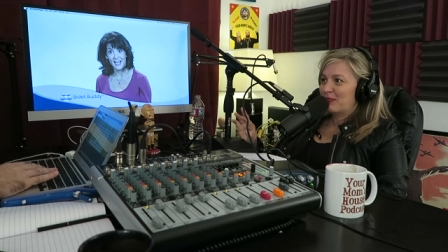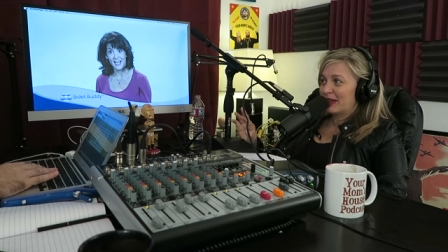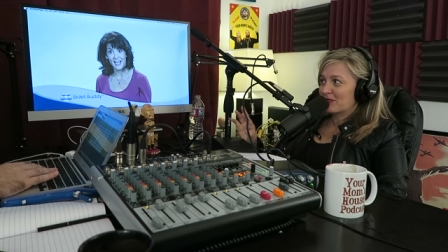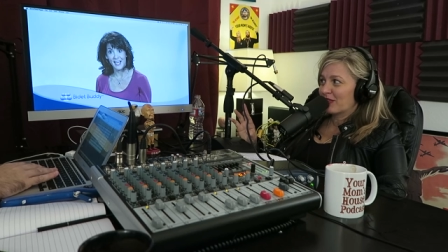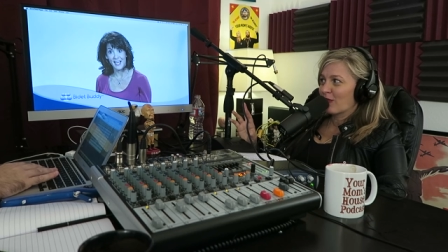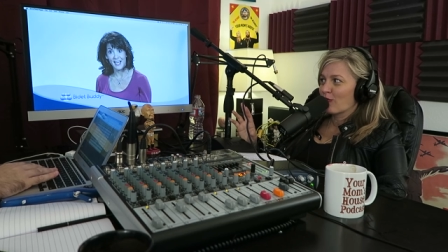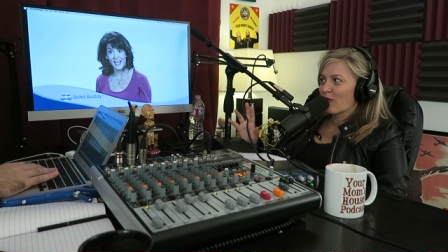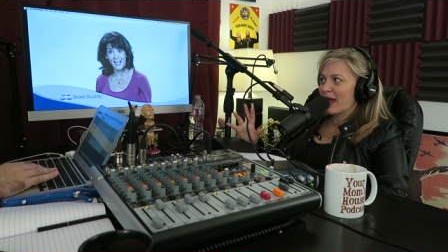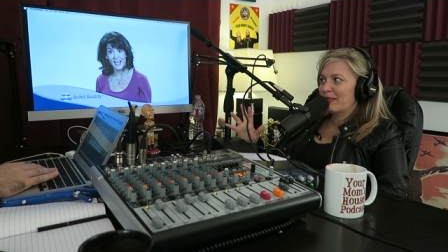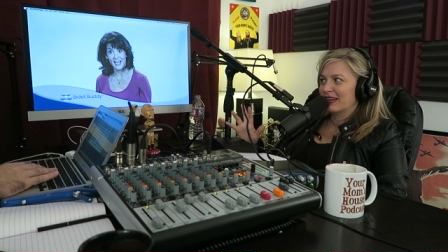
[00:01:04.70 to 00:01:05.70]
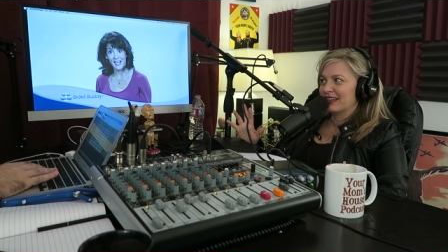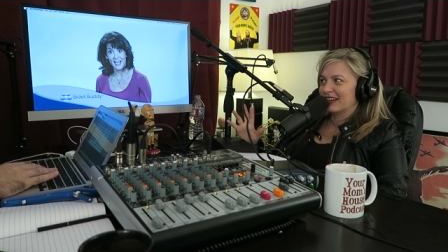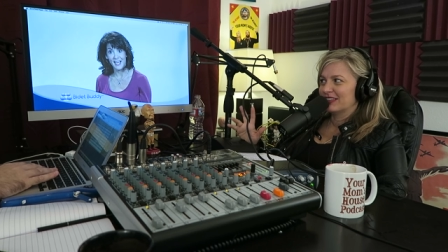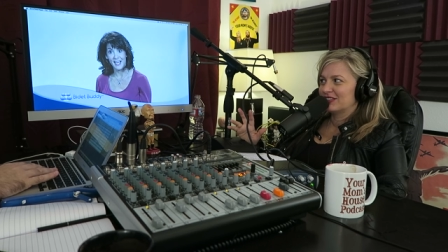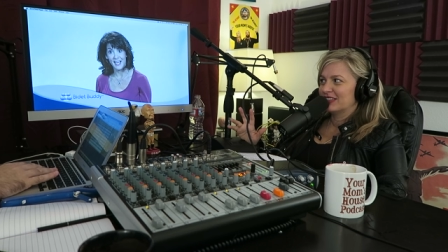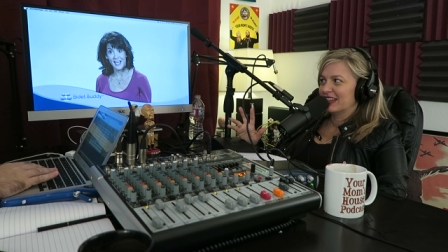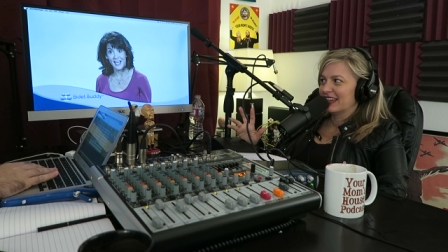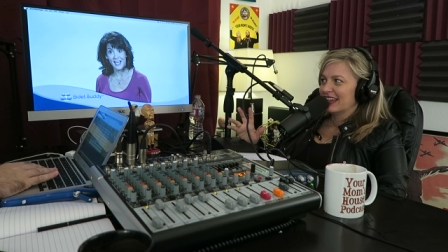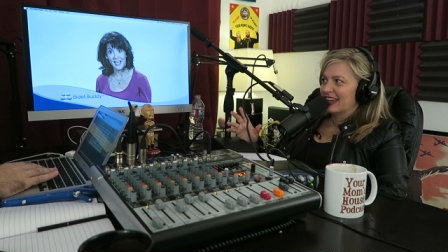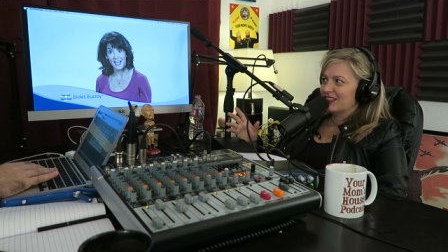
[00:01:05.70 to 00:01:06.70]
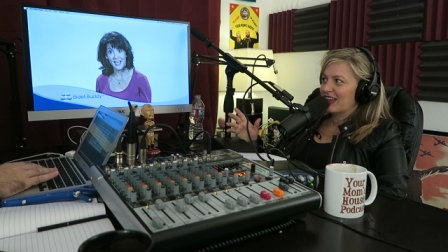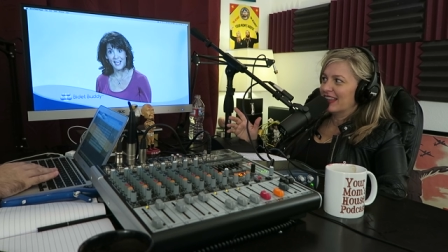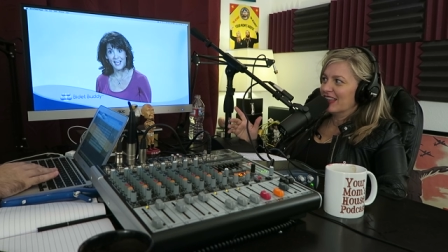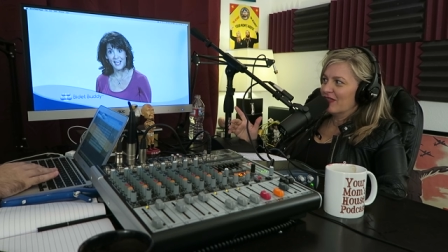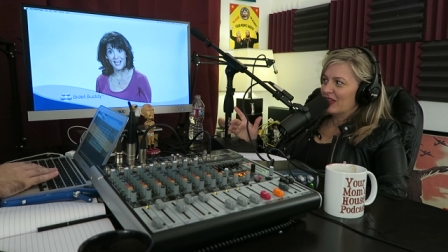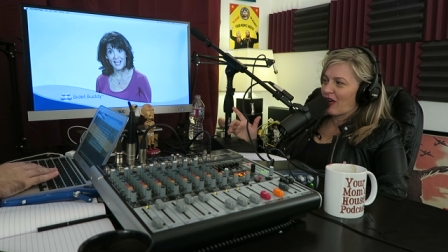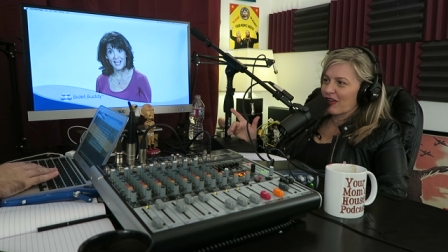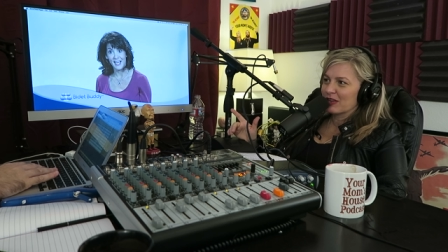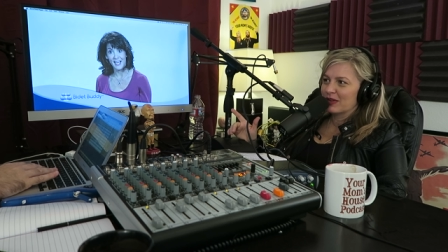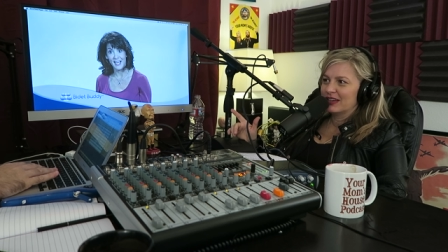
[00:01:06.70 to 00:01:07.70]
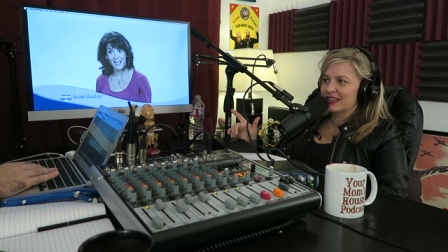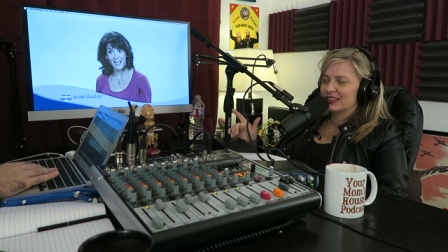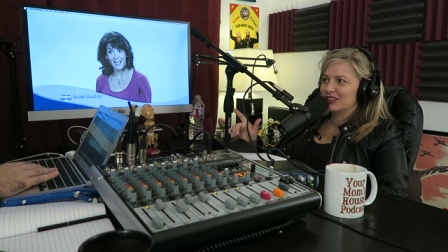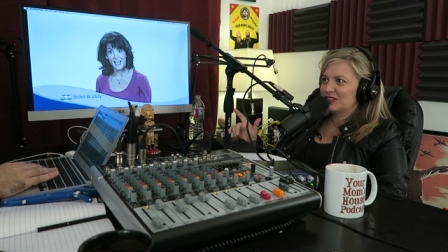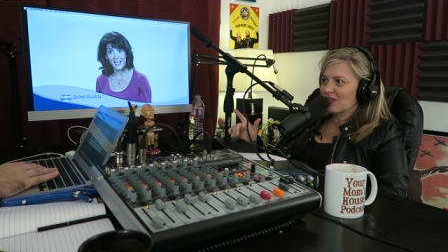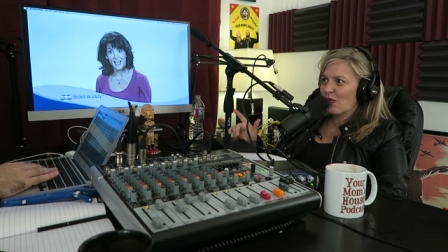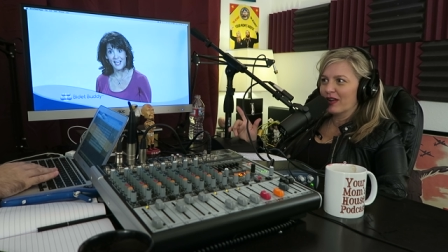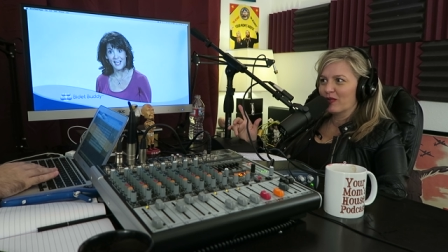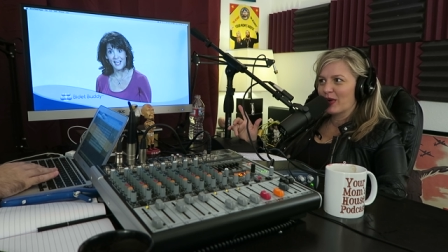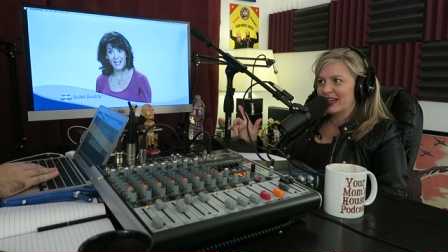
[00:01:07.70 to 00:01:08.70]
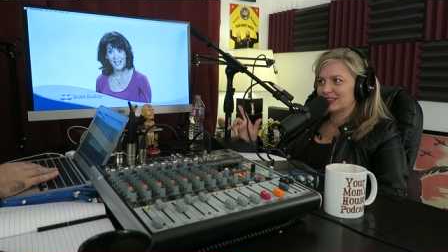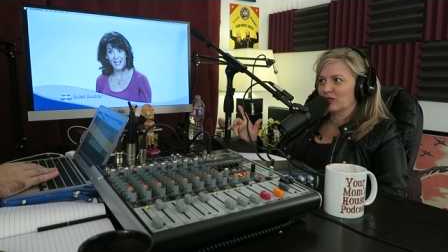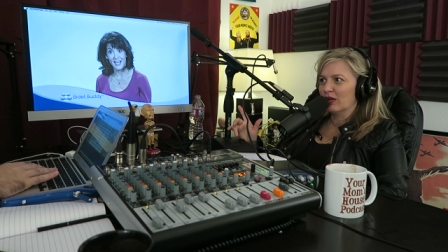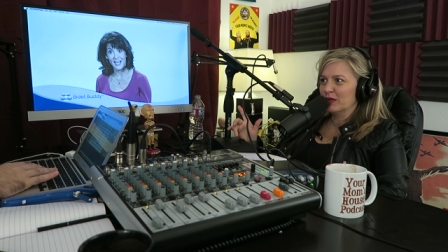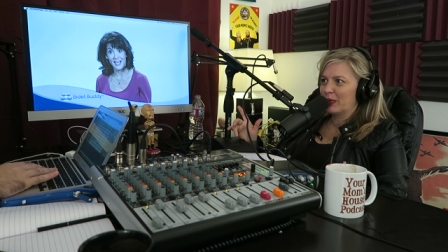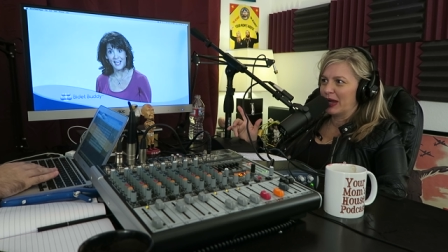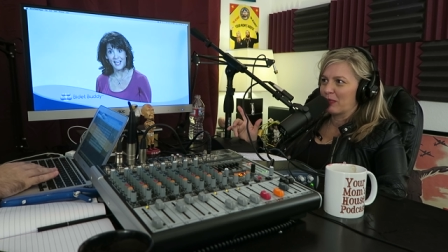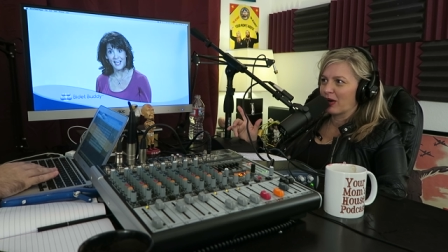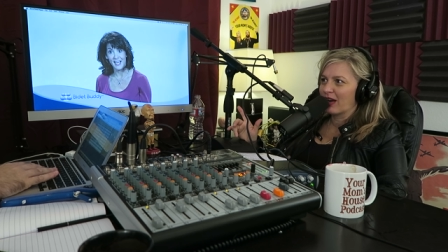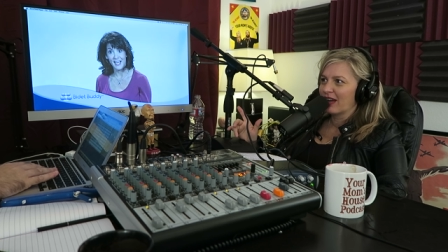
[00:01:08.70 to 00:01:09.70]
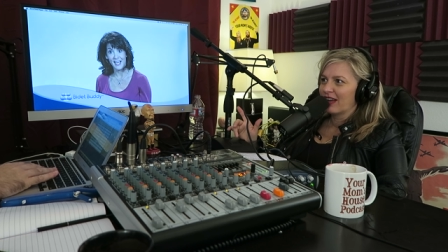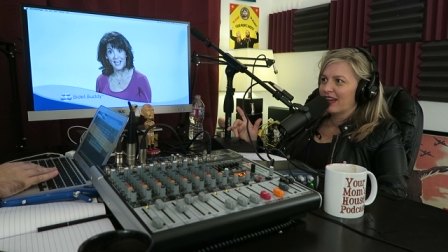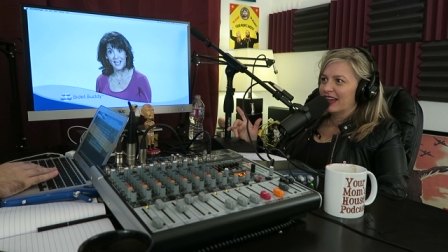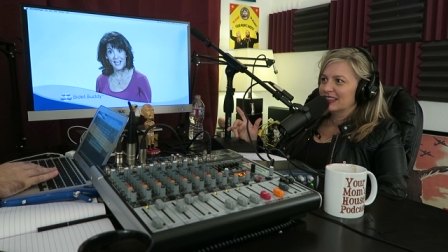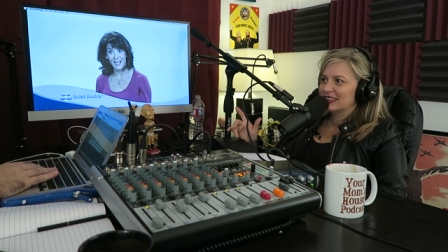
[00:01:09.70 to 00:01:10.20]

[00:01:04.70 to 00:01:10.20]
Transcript: I'm picturing her wiping, not shitting. Yeah. And I love the argument is you just don't want to waste toilet paper. Yeah.